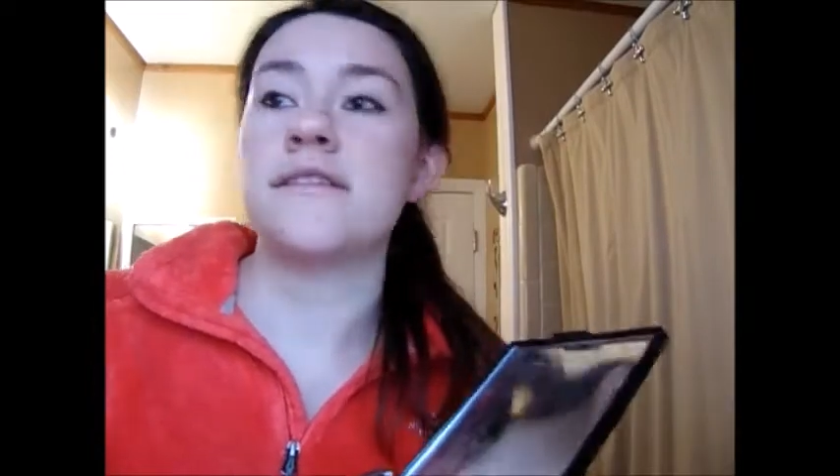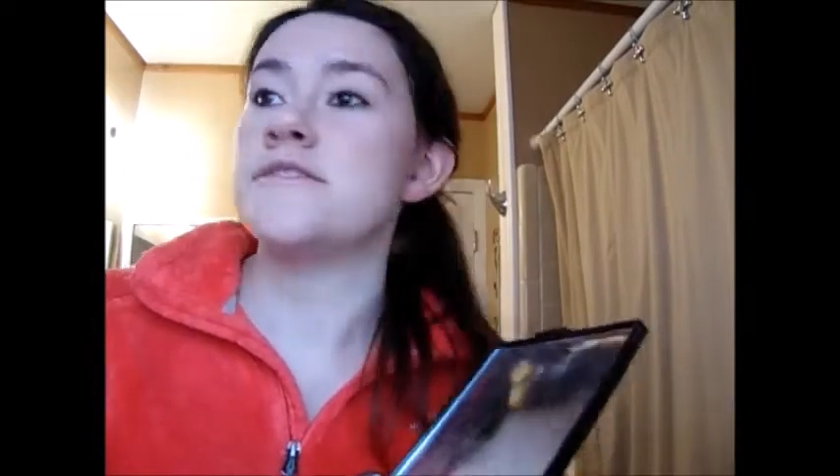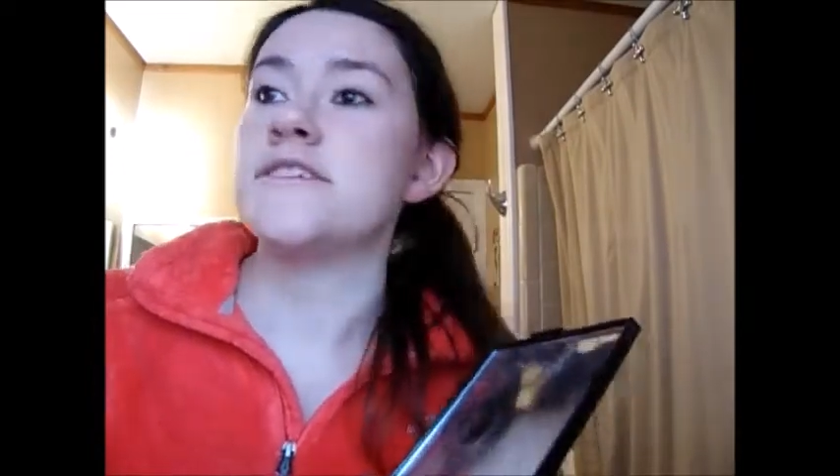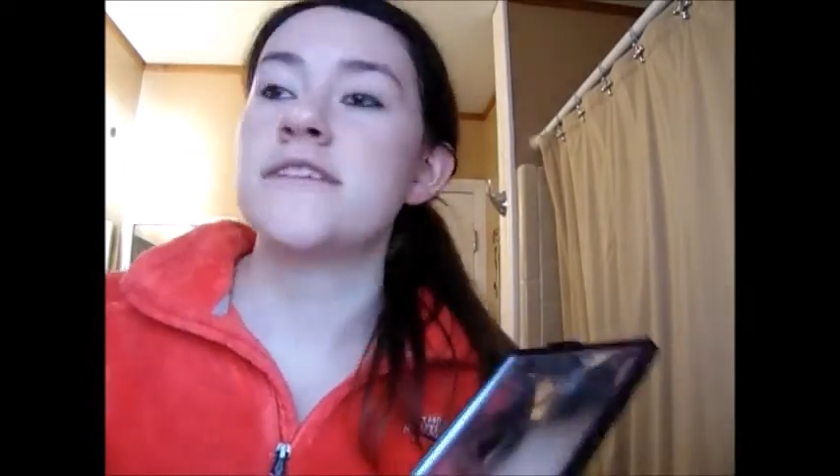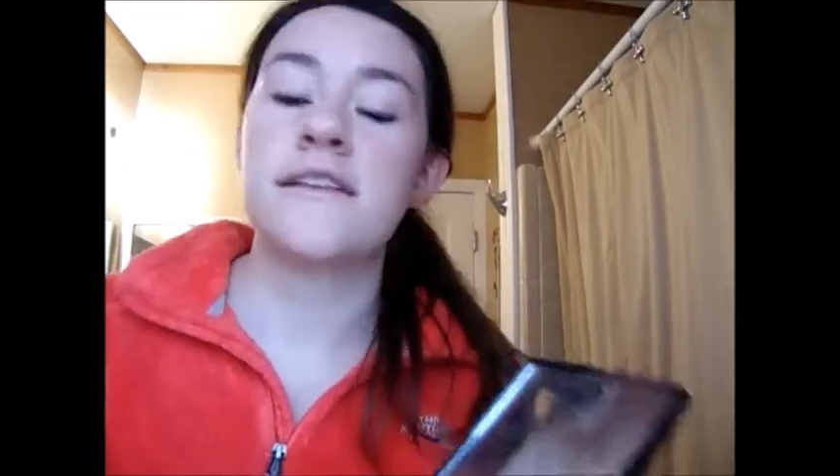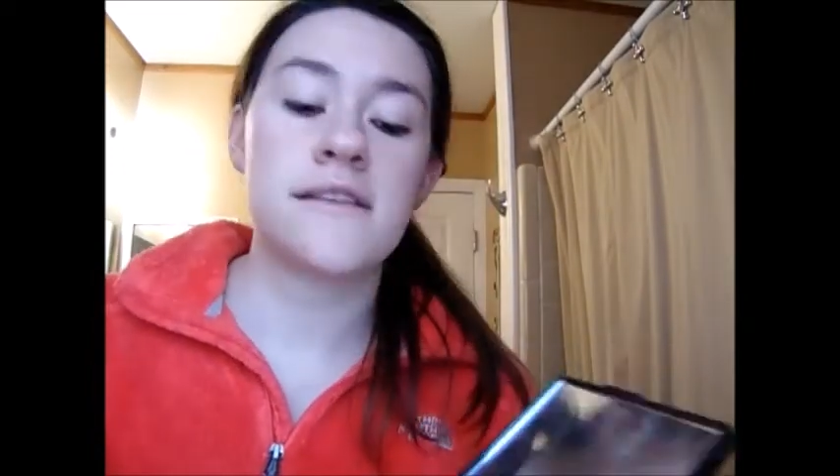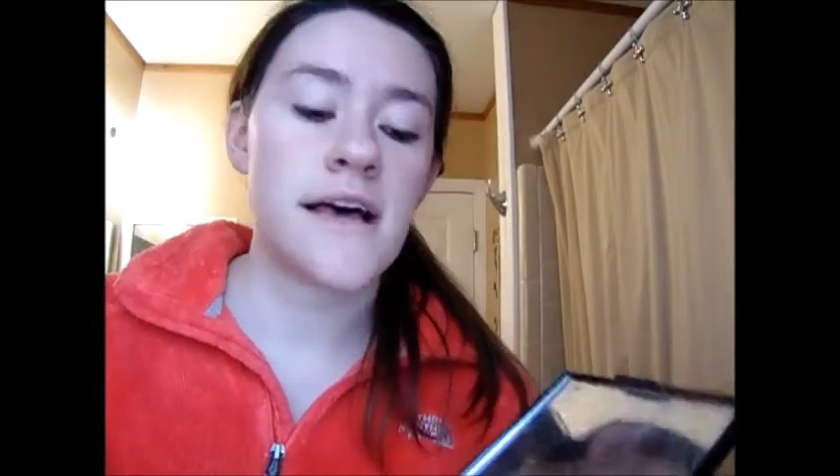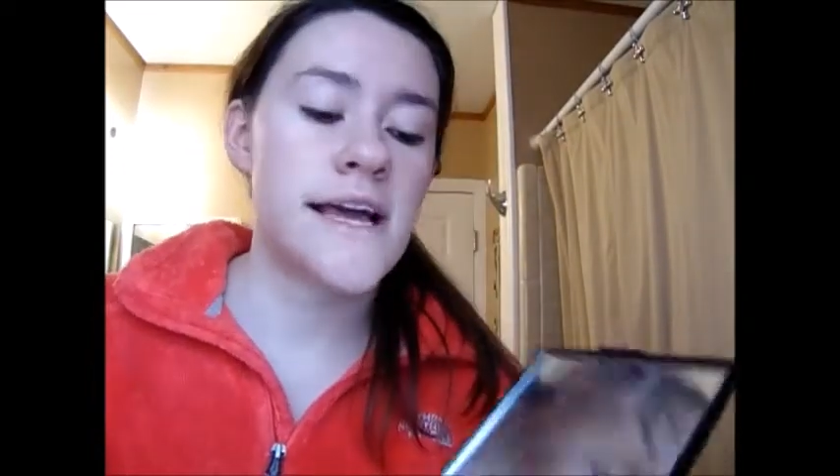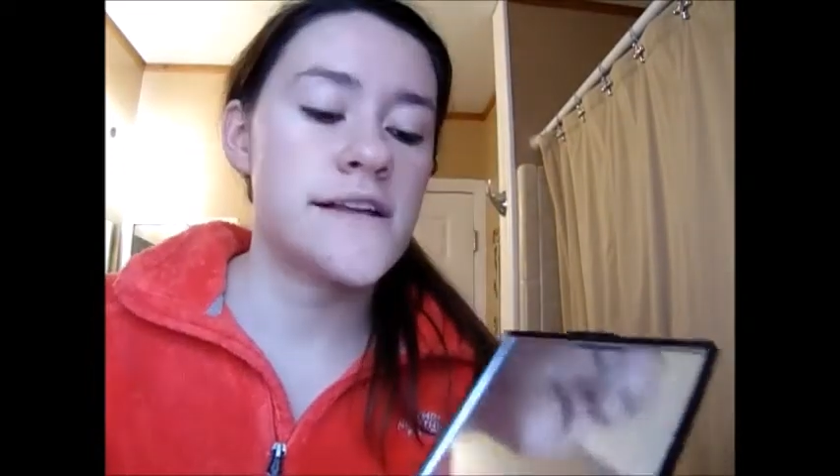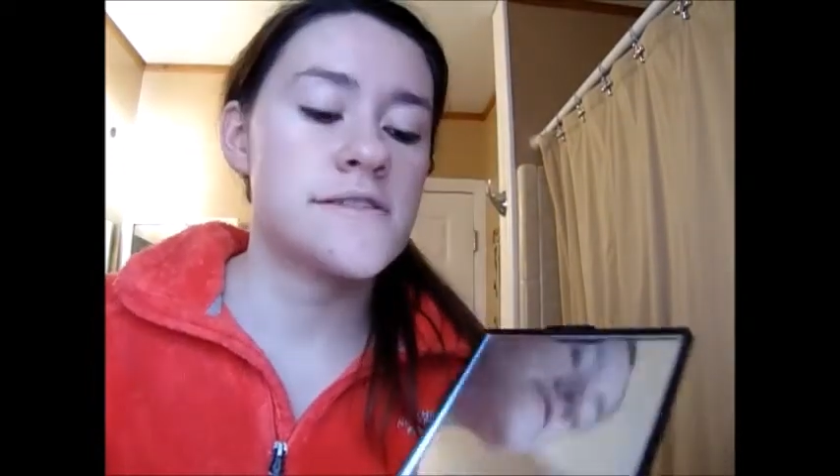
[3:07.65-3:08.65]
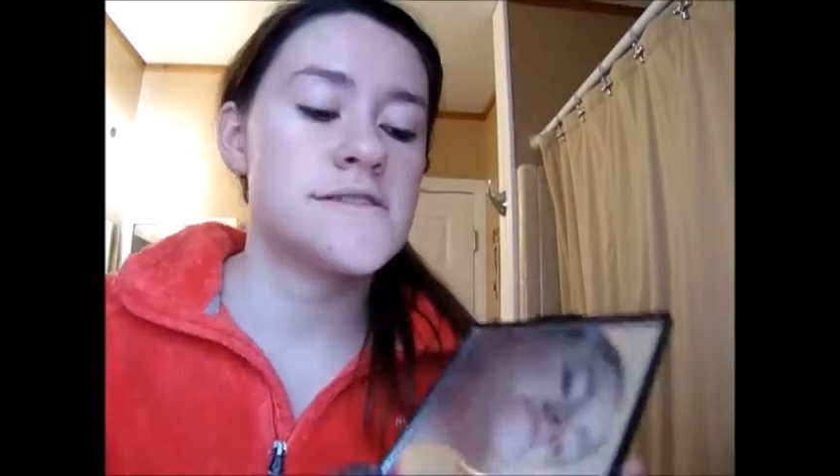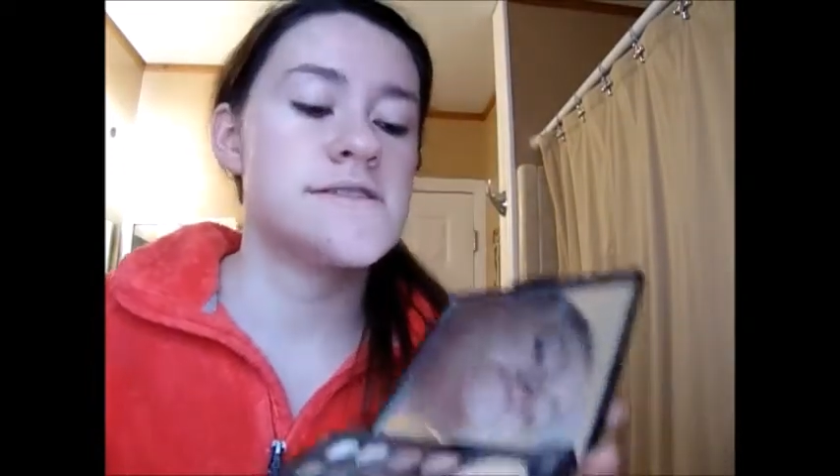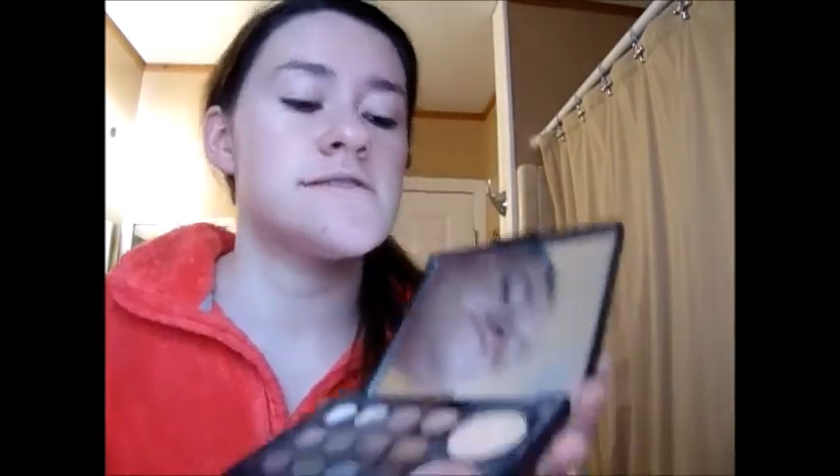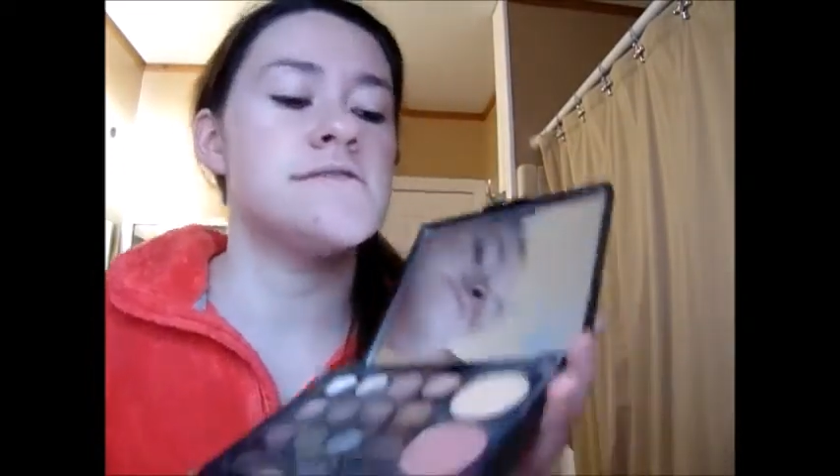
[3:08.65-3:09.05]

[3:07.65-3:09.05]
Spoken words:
just a light